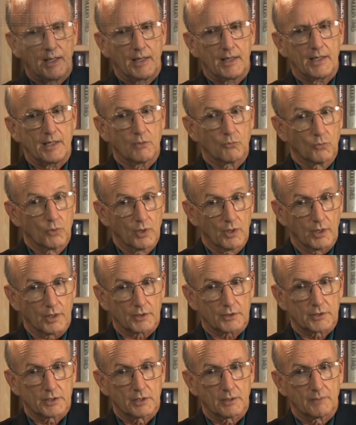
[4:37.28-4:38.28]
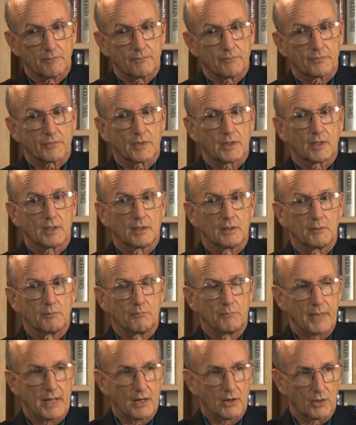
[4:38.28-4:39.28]
It worked,
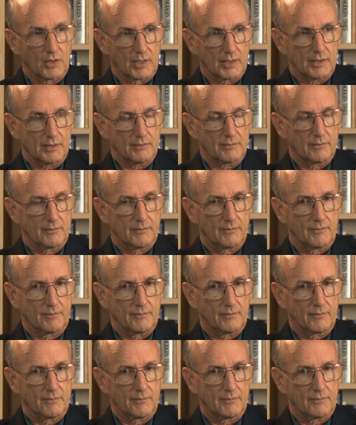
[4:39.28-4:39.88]
barely.